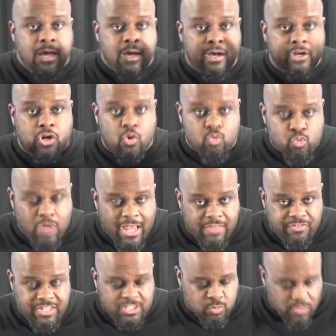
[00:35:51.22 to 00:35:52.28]
uh,
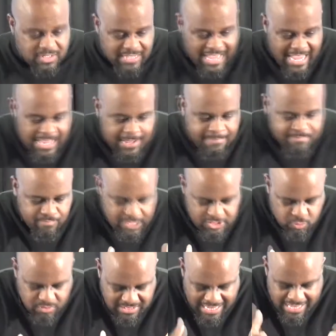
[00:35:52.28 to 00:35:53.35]
Corinth. This was a
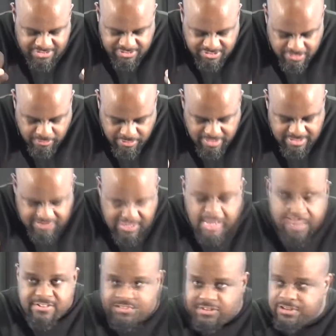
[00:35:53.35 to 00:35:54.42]
this was a serious
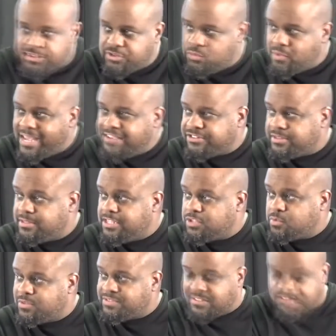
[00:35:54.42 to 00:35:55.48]
situation. This
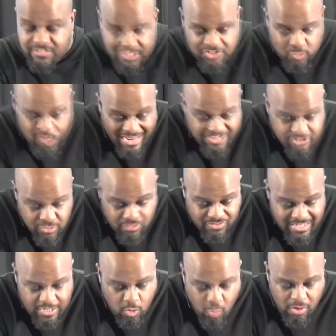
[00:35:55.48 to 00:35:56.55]
was a situational
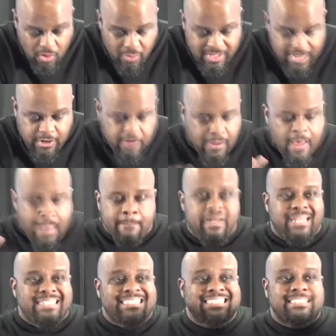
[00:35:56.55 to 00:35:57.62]
thing going on here, but
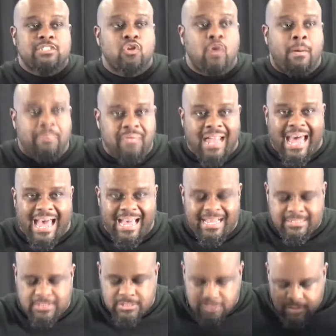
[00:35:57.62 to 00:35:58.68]
it still
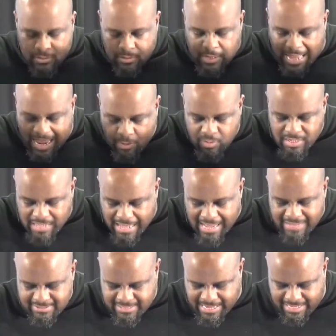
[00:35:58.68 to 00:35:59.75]
applies to our
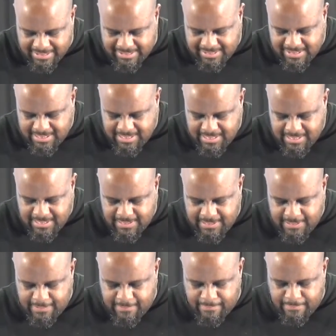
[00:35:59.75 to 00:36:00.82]
context.
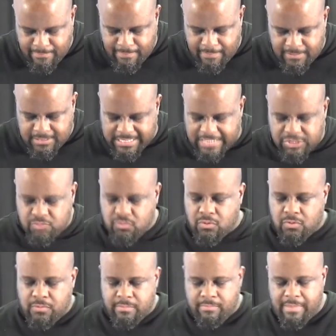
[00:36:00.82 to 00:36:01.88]
Sexual